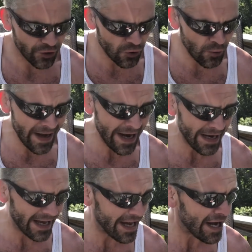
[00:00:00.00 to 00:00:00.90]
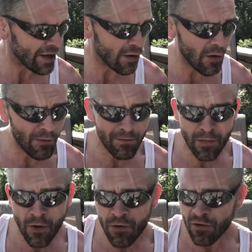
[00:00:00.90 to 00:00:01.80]
You ain't here no
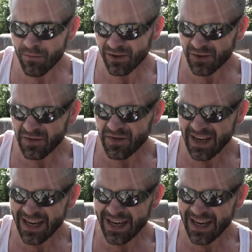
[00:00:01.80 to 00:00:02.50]
more, but you